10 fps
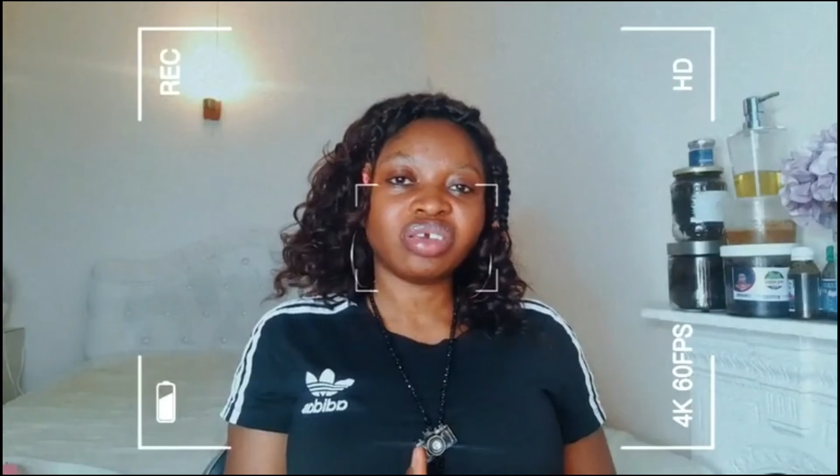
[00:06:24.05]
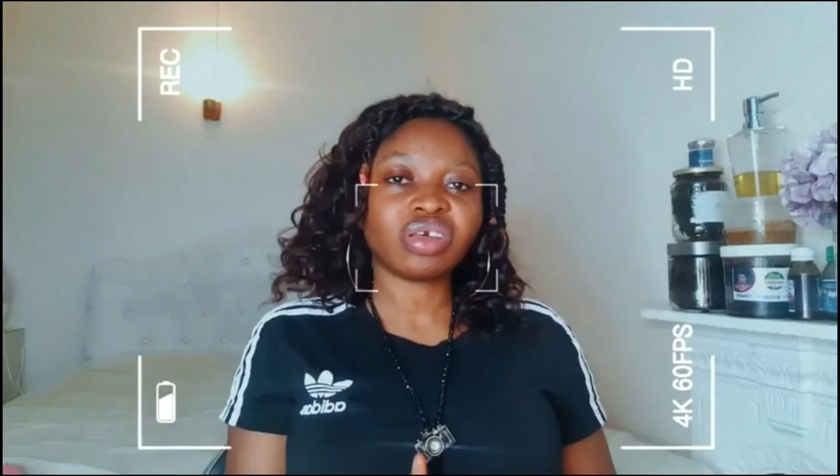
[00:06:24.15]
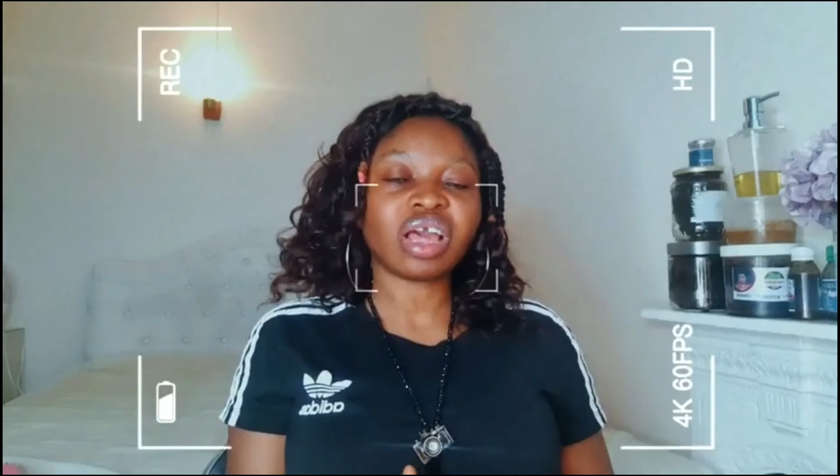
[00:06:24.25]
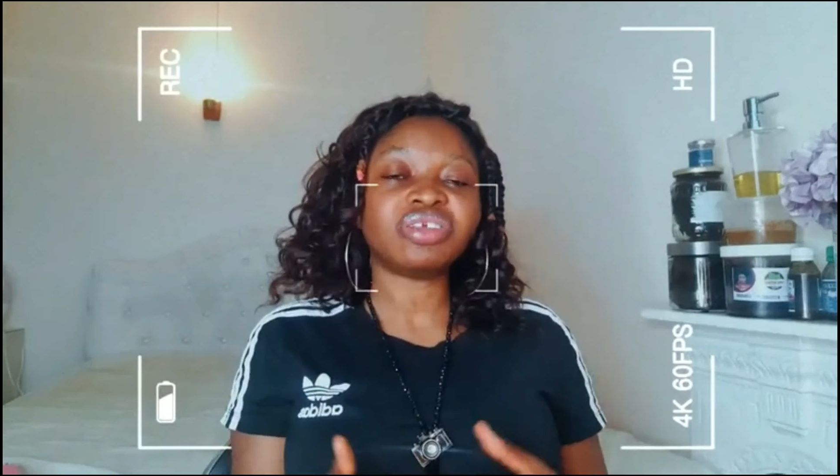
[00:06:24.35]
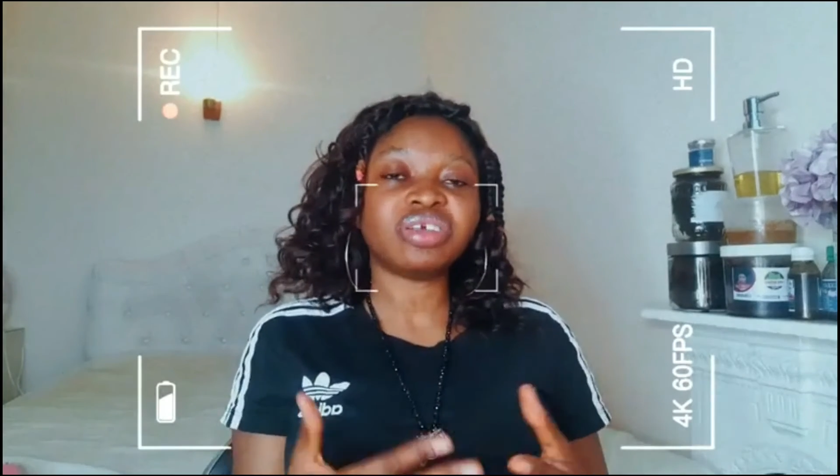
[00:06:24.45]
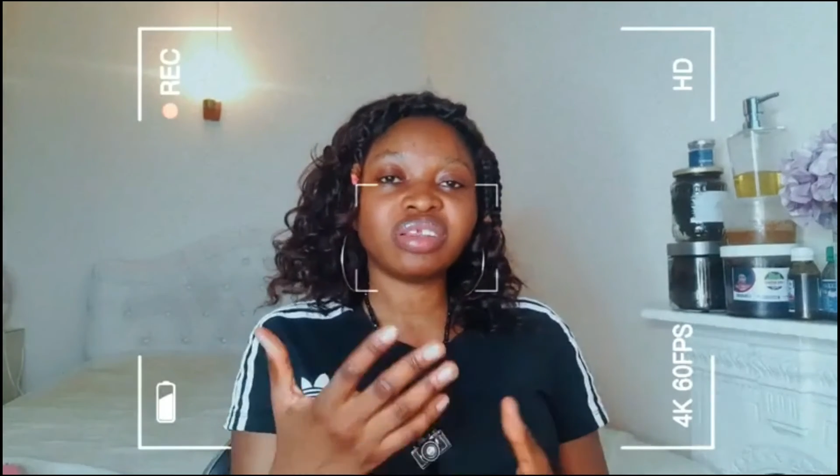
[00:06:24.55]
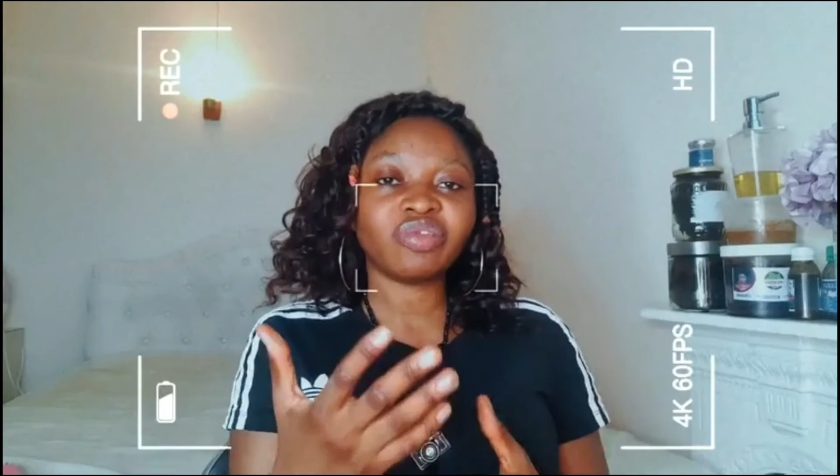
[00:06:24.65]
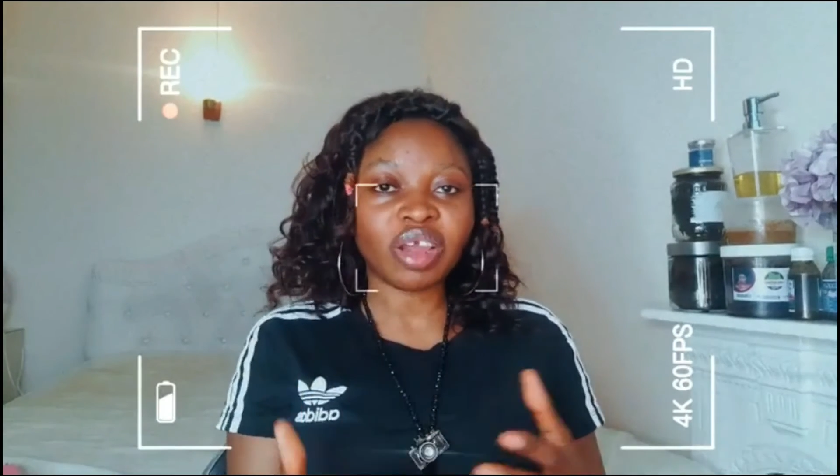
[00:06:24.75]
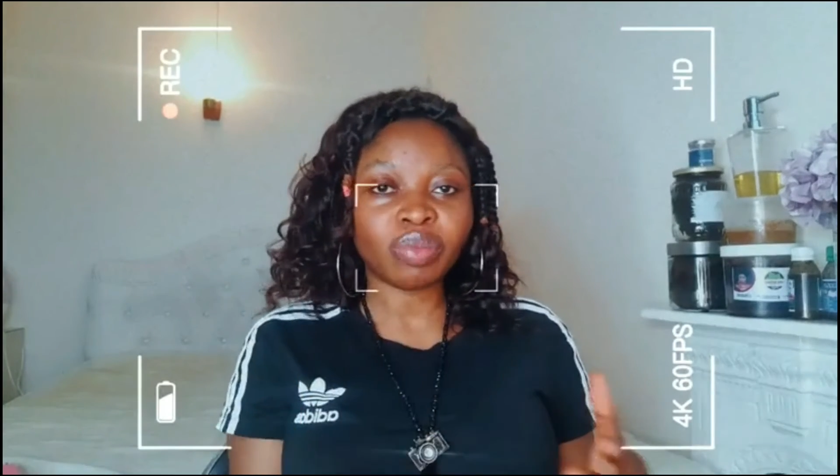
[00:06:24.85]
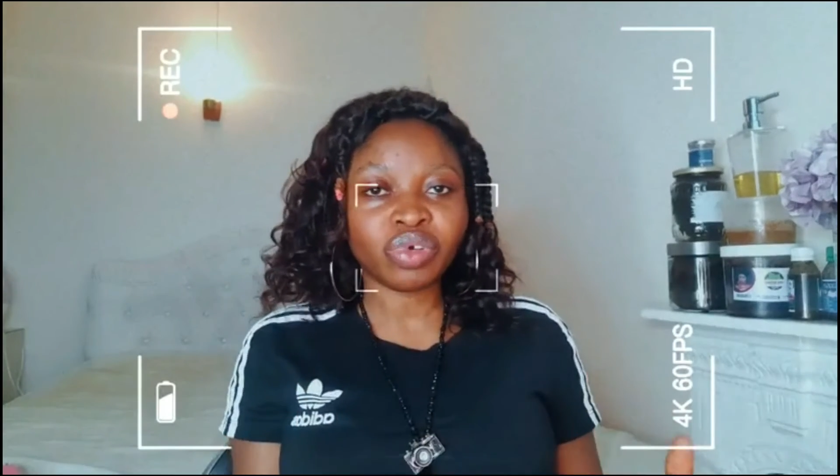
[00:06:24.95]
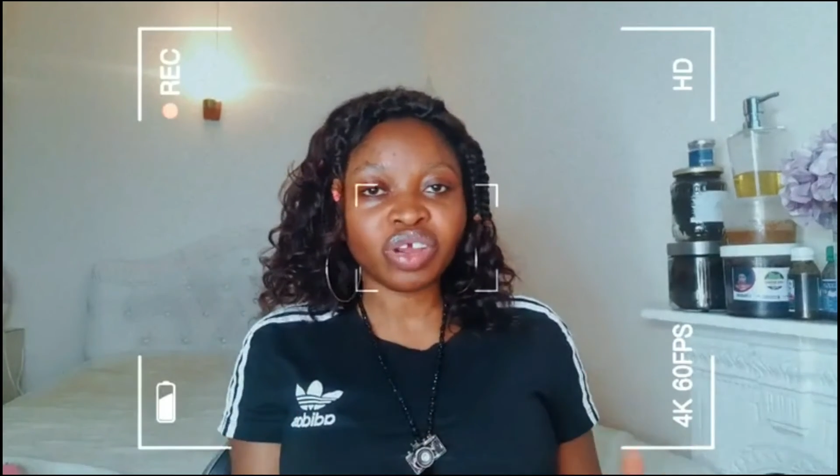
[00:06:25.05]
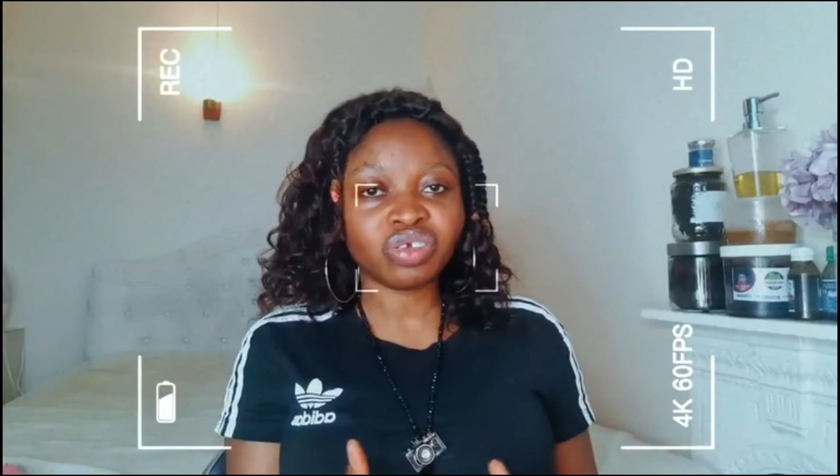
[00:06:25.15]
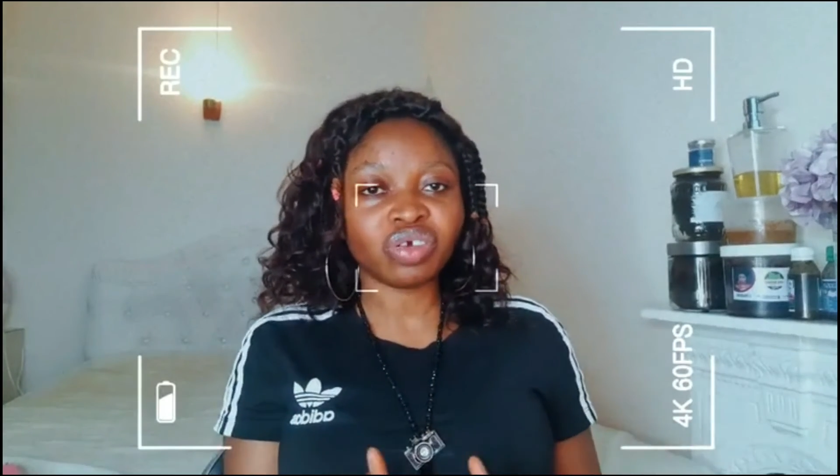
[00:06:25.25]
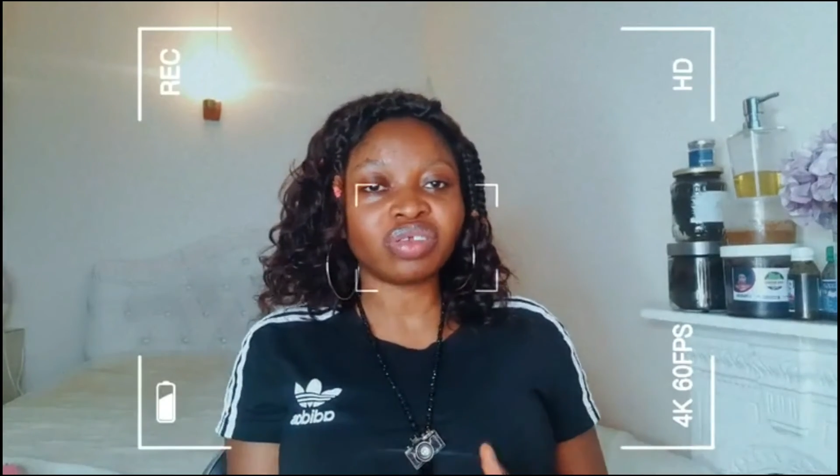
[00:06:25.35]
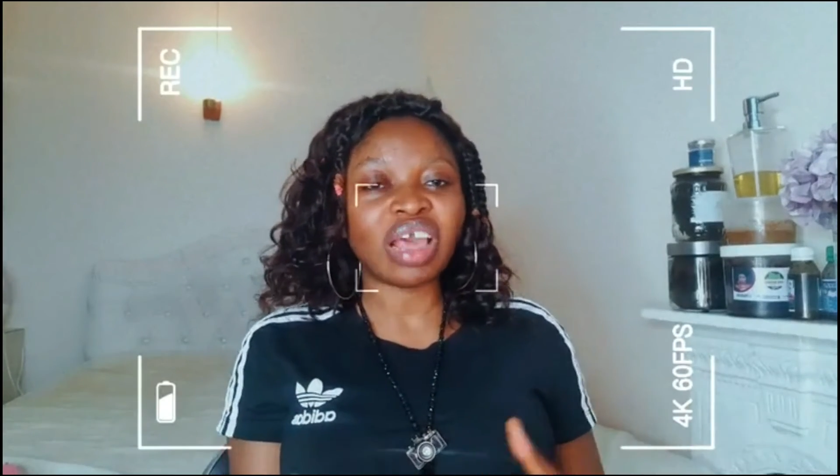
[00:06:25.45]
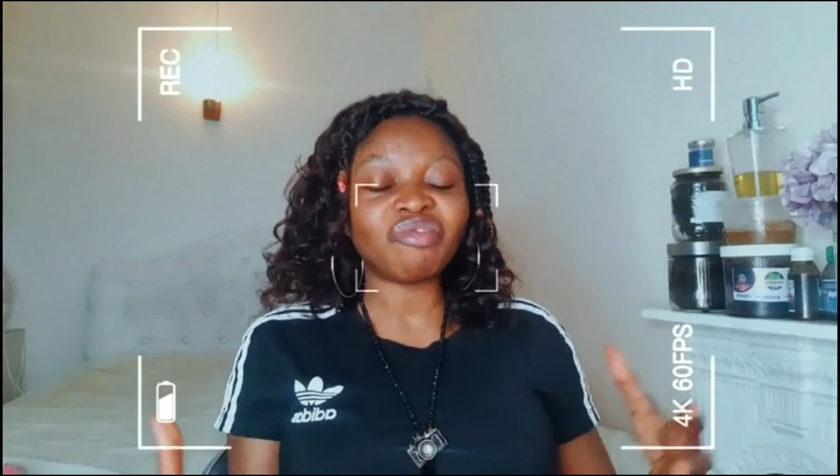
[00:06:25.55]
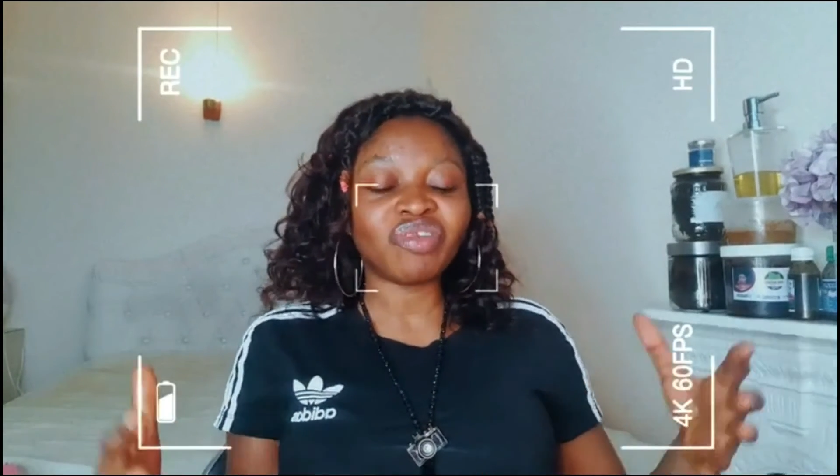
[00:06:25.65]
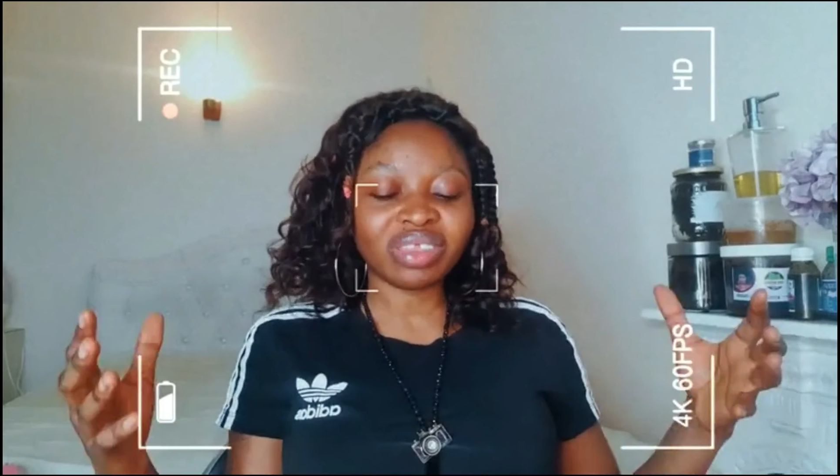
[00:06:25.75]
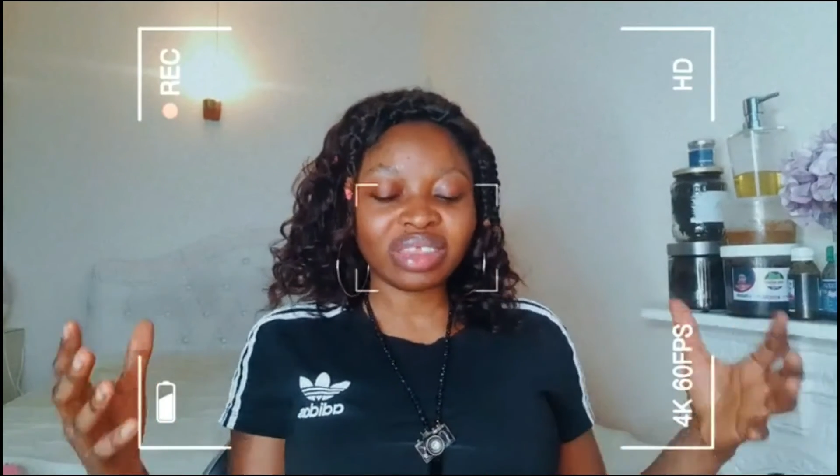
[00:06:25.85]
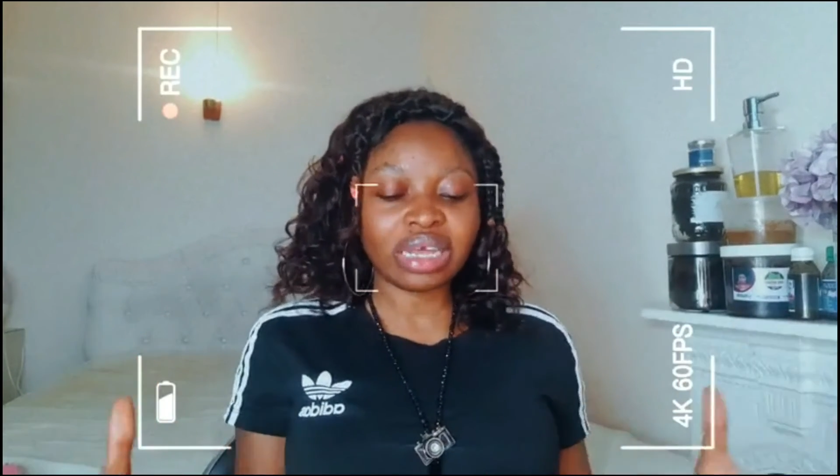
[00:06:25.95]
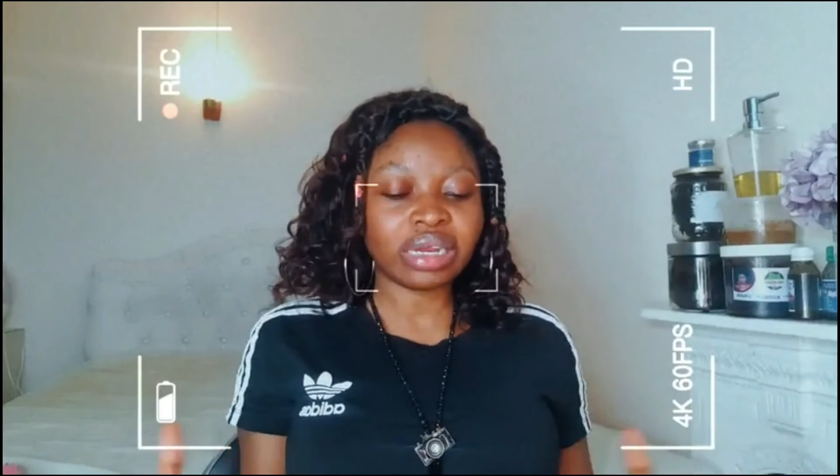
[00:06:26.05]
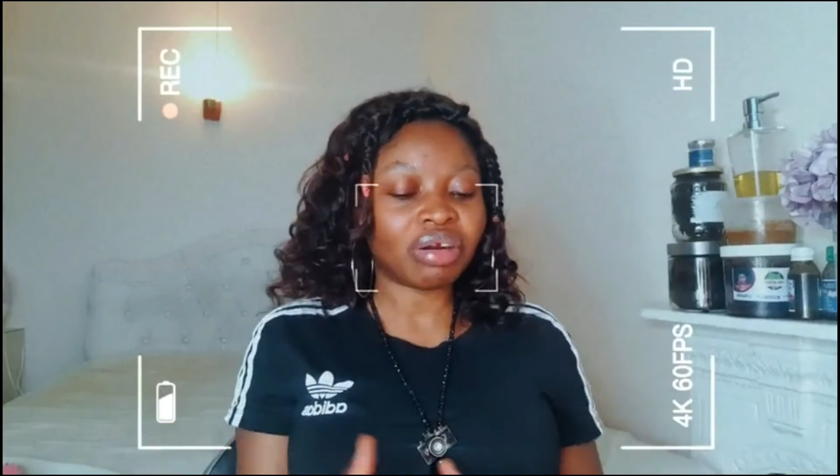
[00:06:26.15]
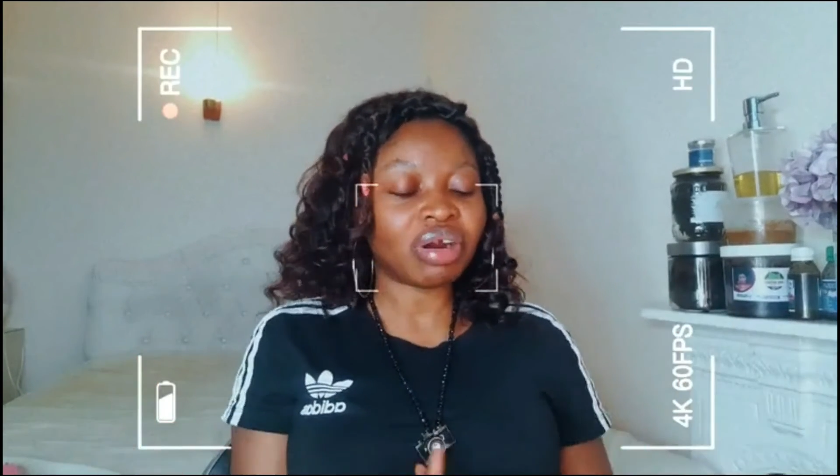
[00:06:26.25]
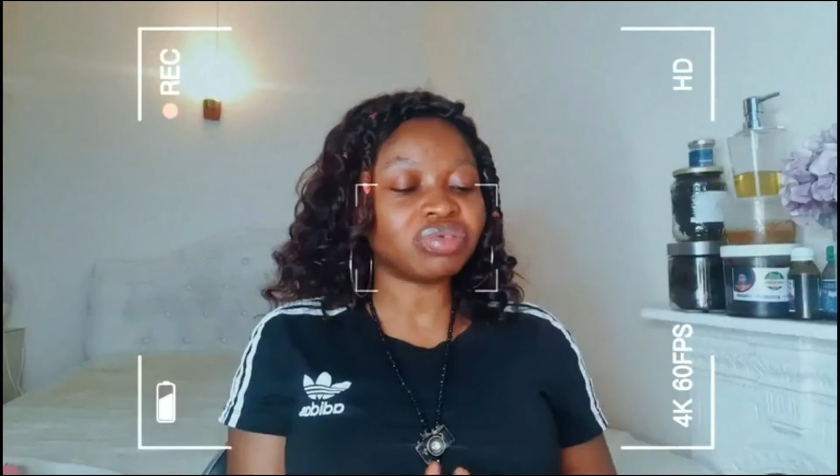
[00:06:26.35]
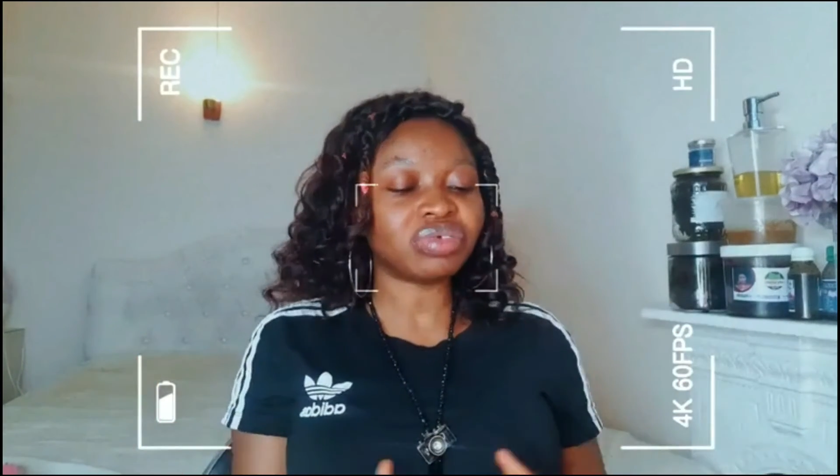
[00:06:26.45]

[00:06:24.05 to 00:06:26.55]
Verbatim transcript: you can change the vibrations everything around